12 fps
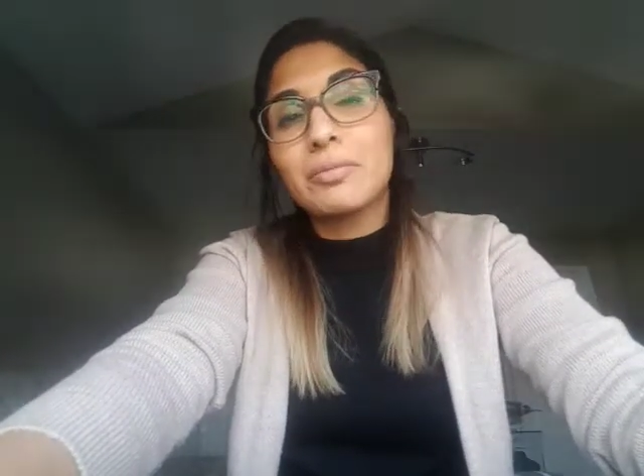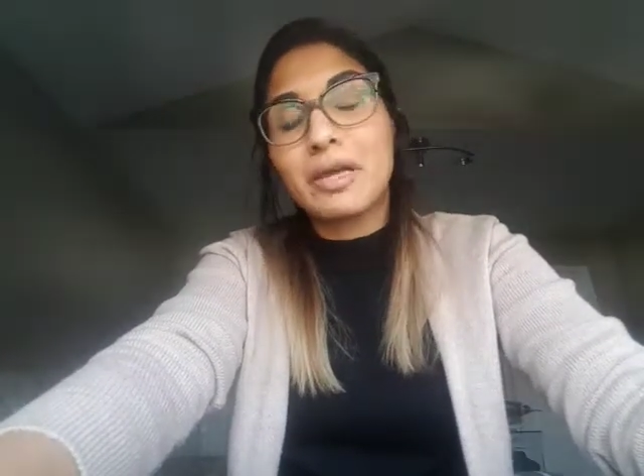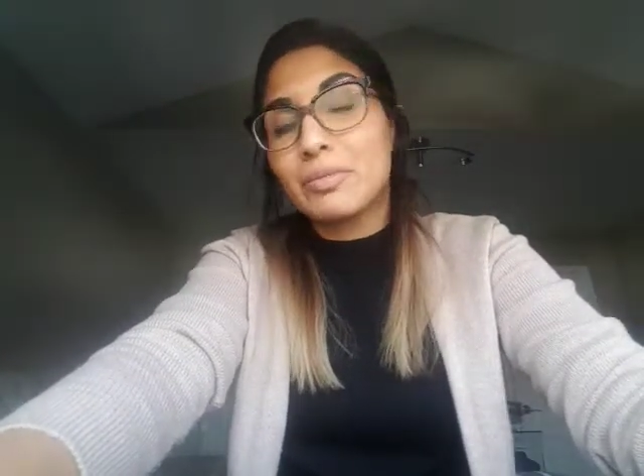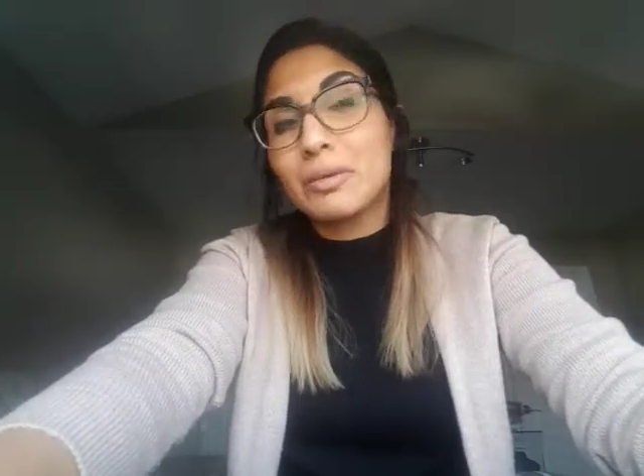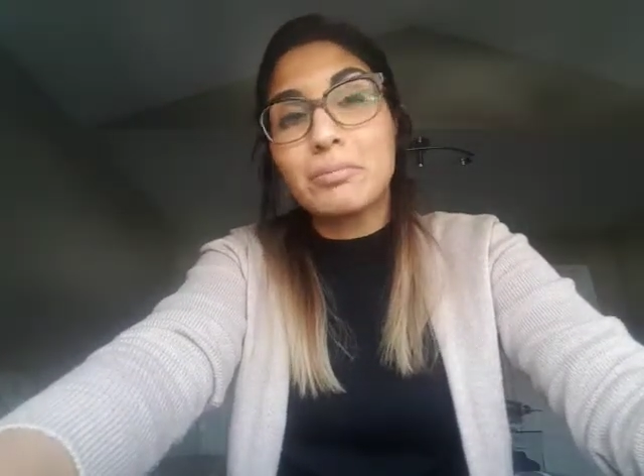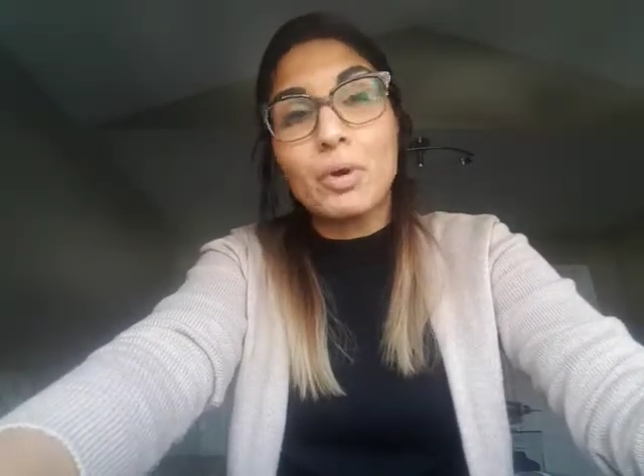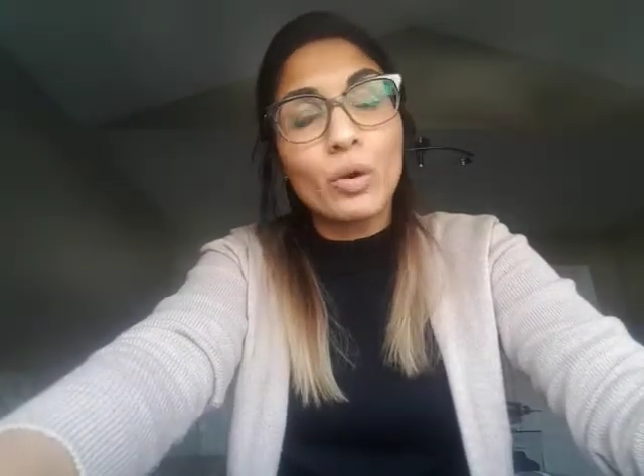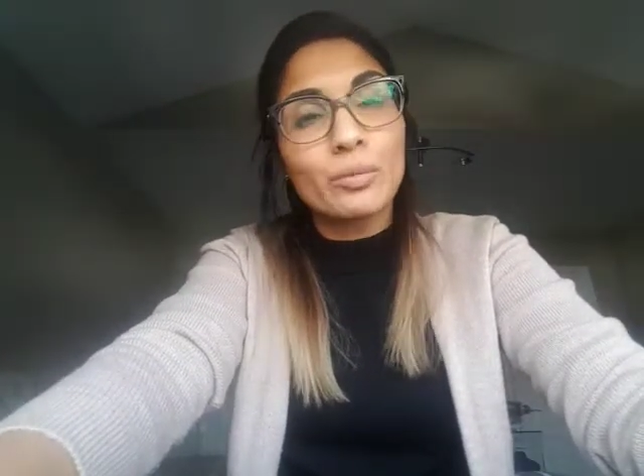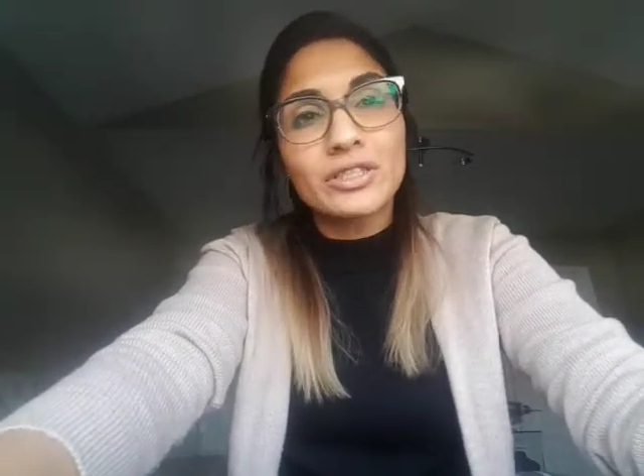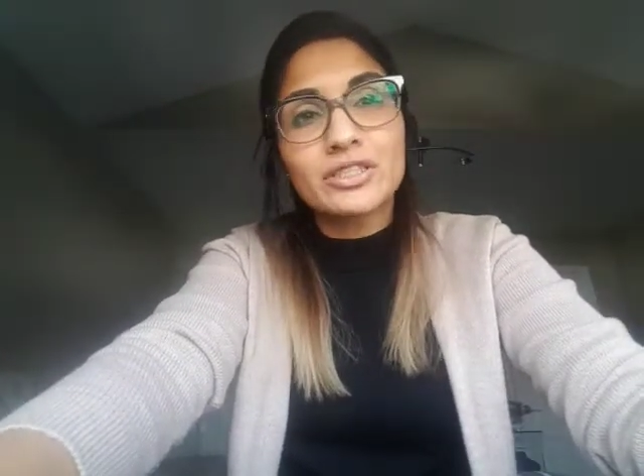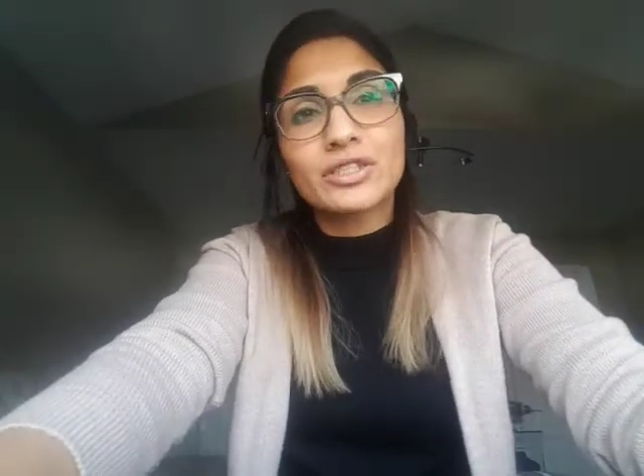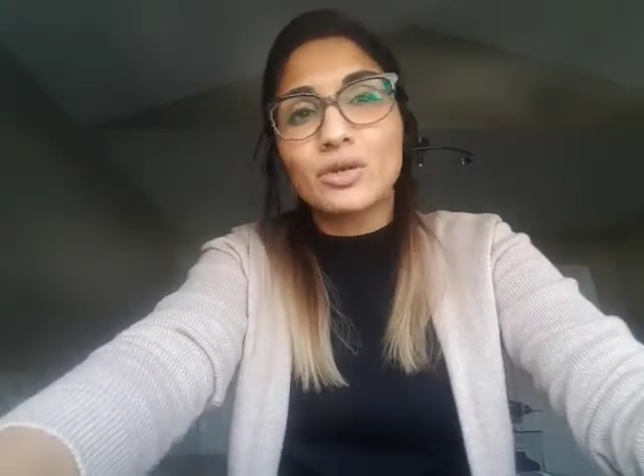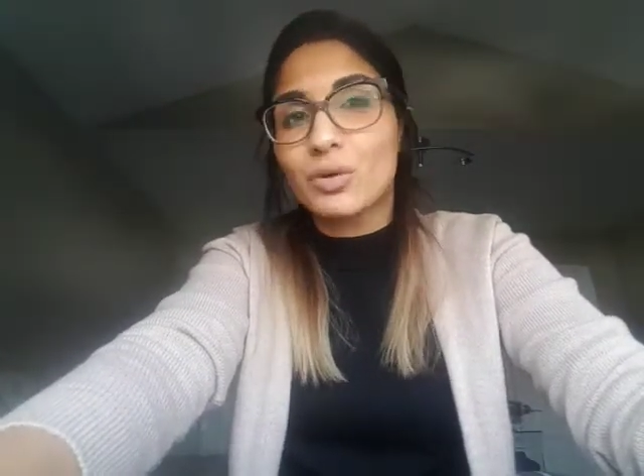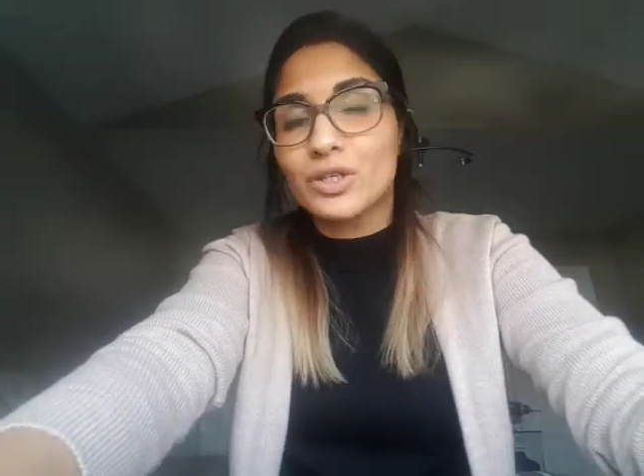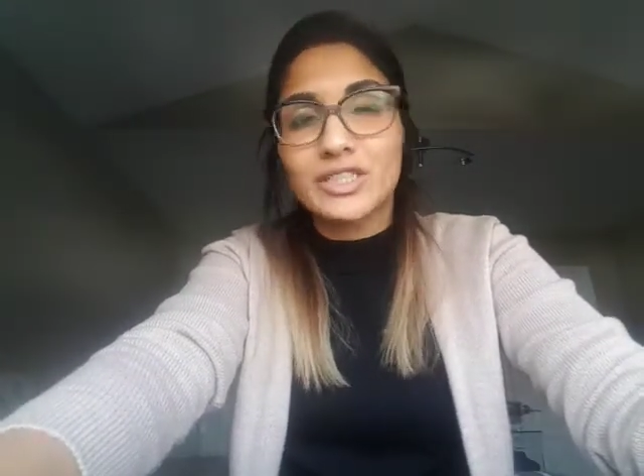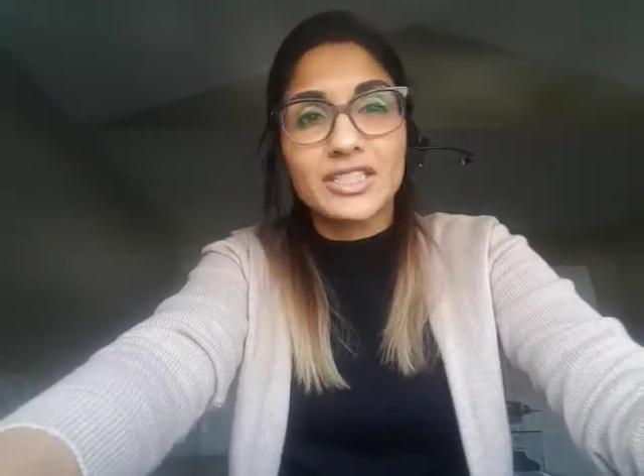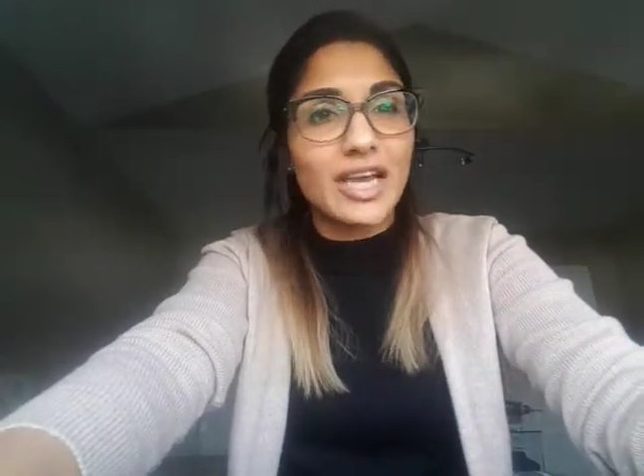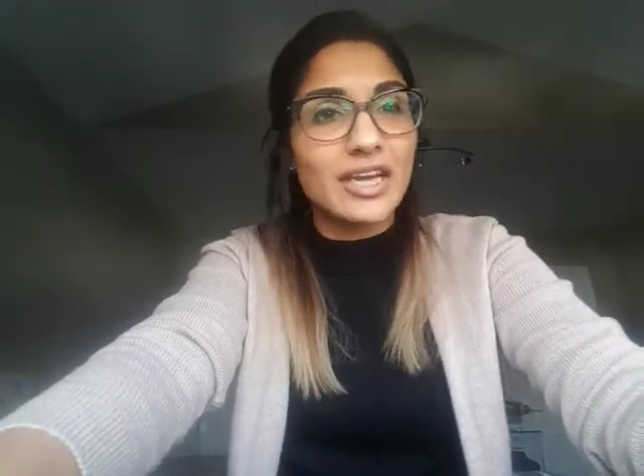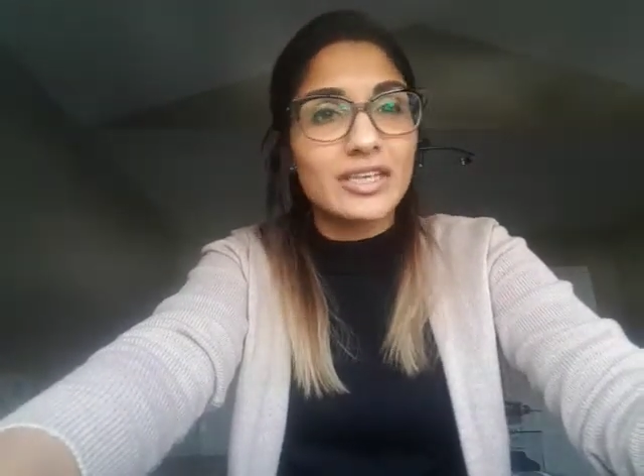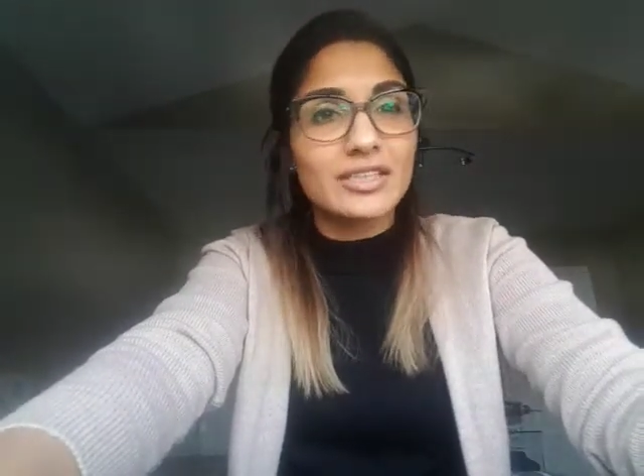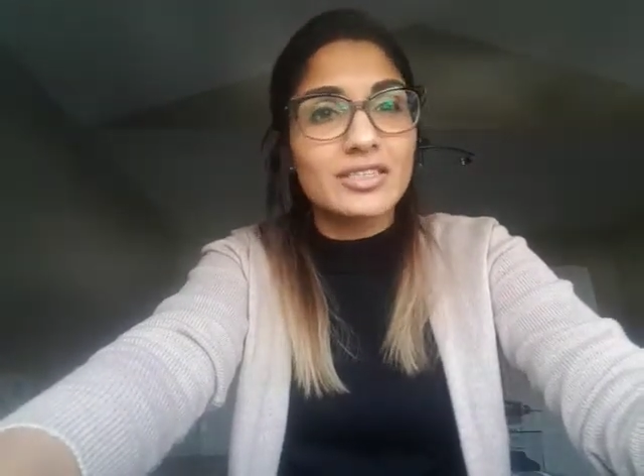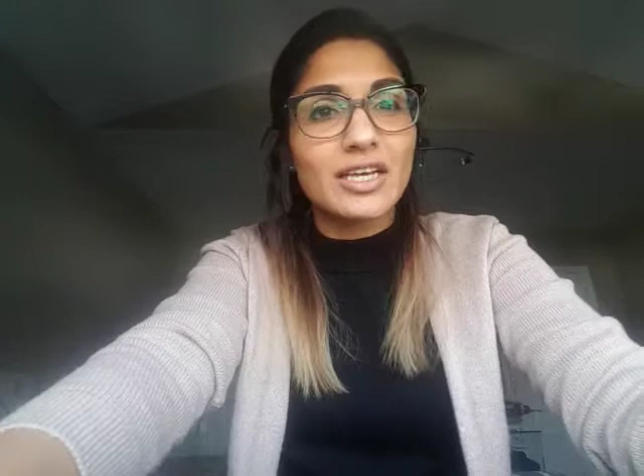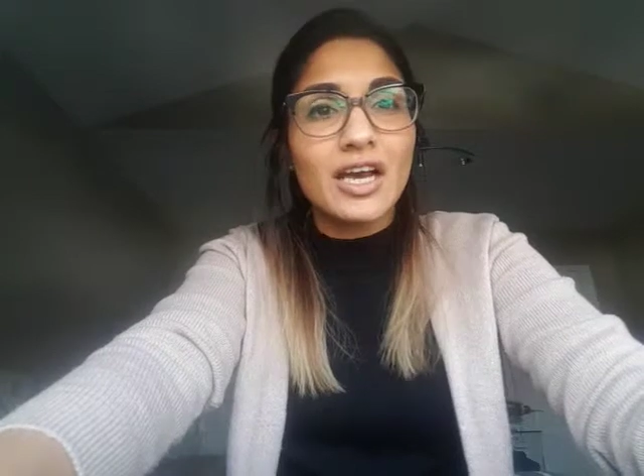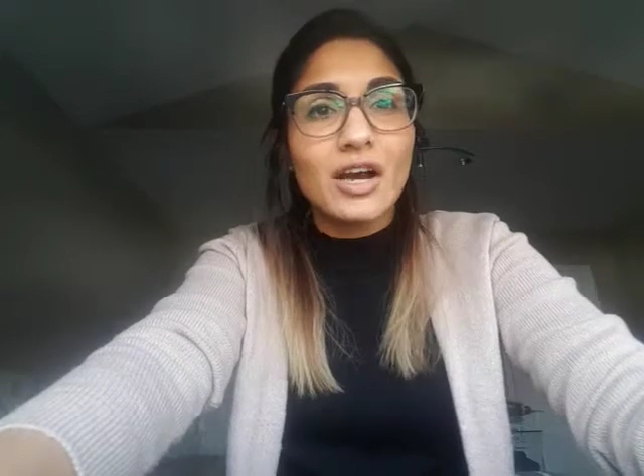be moments or
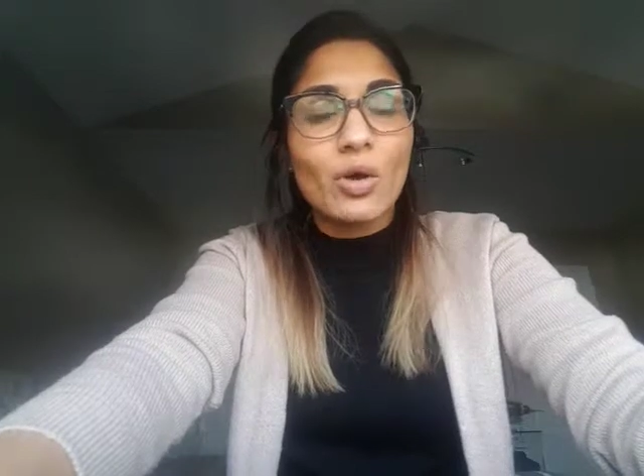days